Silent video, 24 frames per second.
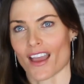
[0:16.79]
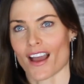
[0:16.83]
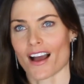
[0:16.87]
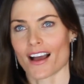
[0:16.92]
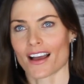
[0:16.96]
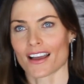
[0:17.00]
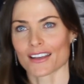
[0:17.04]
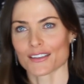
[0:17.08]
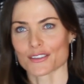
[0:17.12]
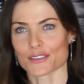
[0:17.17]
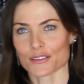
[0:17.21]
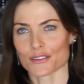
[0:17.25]

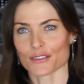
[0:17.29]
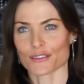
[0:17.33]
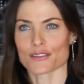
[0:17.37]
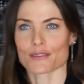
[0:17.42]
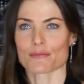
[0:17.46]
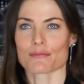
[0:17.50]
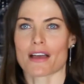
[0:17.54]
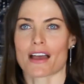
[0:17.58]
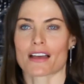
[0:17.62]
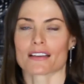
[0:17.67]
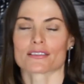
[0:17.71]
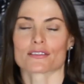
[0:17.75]
I took the
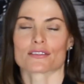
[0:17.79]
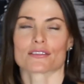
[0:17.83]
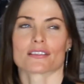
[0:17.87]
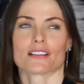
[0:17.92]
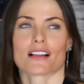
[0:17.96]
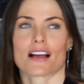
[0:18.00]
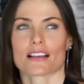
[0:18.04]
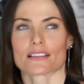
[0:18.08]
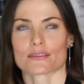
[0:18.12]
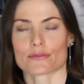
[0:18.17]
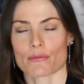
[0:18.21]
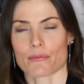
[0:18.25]
Master
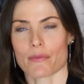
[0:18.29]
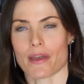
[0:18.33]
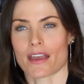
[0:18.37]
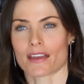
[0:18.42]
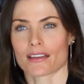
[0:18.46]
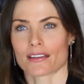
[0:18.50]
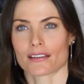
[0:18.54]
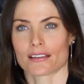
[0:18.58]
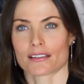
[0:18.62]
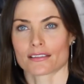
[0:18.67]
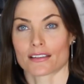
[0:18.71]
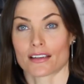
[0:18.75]
Class with
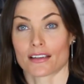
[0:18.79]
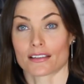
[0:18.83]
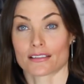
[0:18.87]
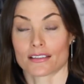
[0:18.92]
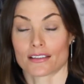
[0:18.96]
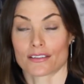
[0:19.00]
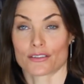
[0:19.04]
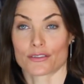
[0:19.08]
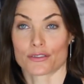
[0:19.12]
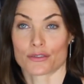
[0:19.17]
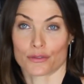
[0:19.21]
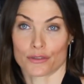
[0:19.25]
Maggie because I had
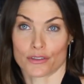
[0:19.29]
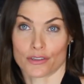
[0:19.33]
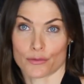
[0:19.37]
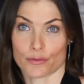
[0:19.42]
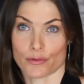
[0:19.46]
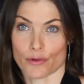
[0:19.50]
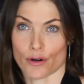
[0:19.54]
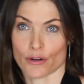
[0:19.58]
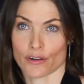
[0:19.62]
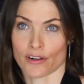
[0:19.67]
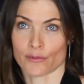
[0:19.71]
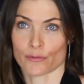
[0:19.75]
done the two-year
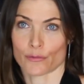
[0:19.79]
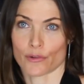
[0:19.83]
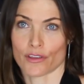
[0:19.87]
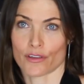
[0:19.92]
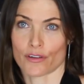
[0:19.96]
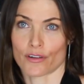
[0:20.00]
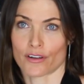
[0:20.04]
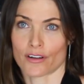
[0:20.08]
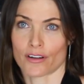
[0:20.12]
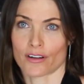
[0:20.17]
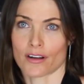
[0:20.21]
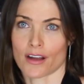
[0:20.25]
program with
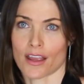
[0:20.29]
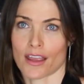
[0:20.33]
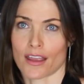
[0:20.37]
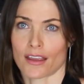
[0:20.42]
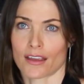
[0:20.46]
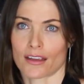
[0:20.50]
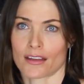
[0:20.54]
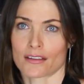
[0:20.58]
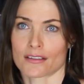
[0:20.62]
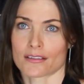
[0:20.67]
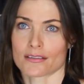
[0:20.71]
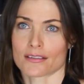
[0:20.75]
her,
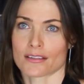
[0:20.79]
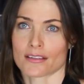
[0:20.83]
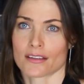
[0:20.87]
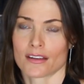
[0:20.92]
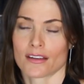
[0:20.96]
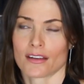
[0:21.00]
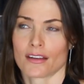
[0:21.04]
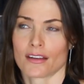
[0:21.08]
and